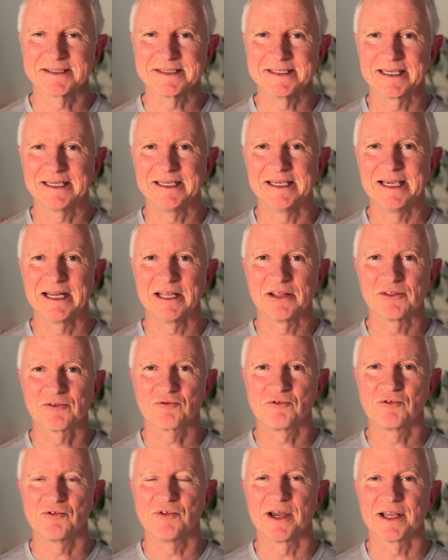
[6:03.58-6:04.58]
because they're getting
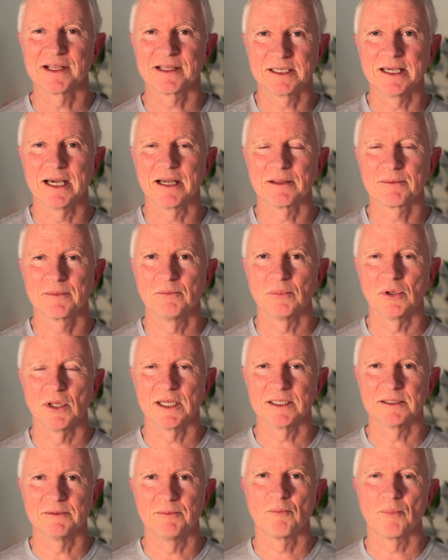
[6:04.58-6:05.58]
through that gut
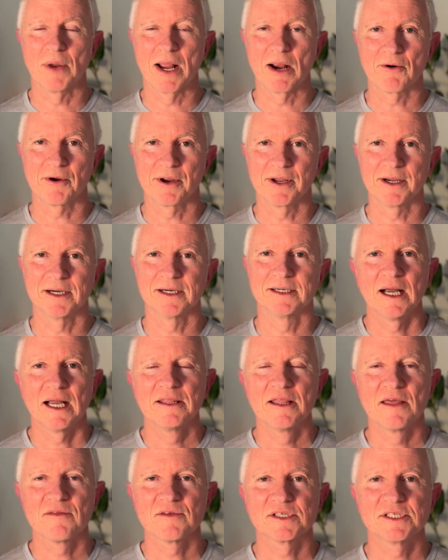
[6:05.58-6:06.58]
blood barrier.
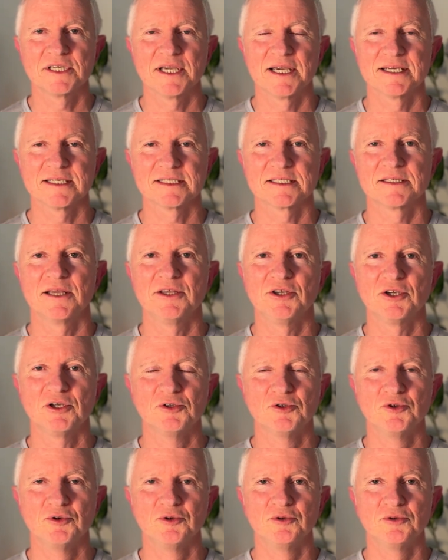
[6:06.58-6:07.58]
Another test that you can
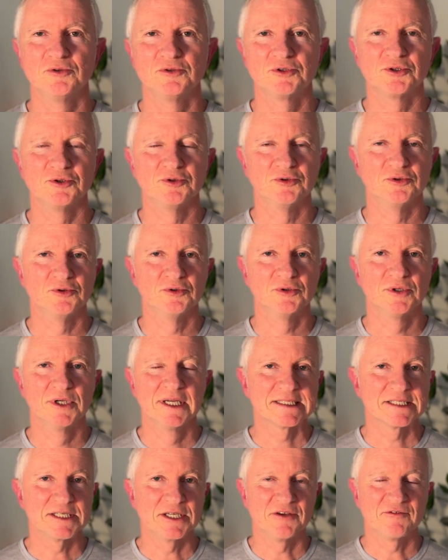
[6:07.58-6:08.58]
do to
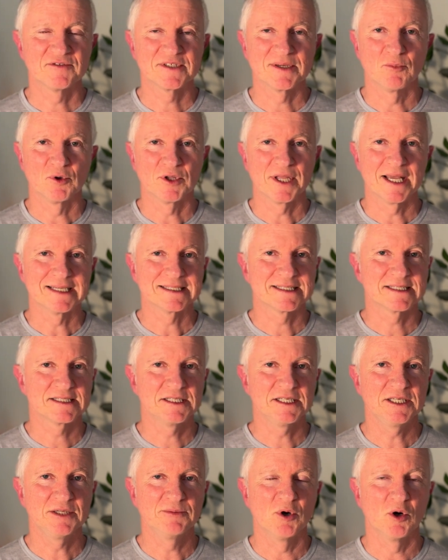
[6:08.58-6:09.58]
see if someone has
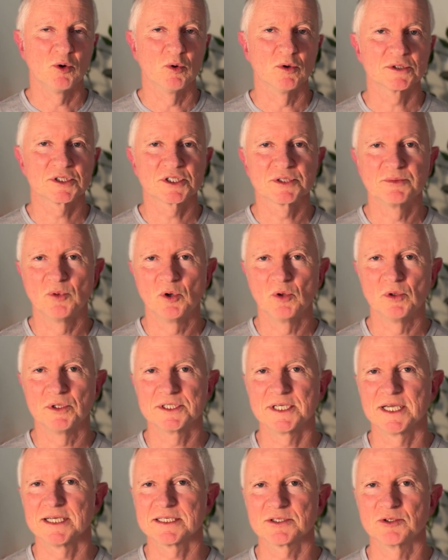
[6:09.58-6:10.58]
SIBO or small
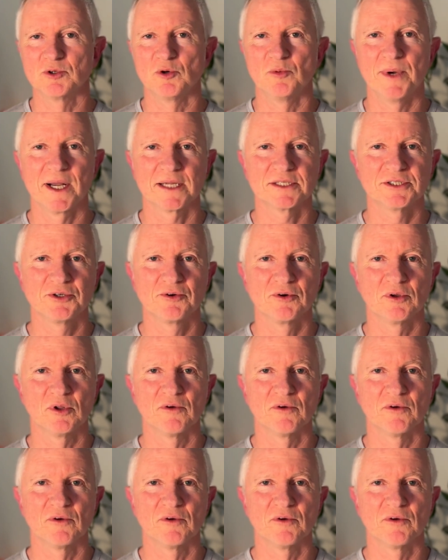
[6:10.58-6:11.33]
intestinal bacterial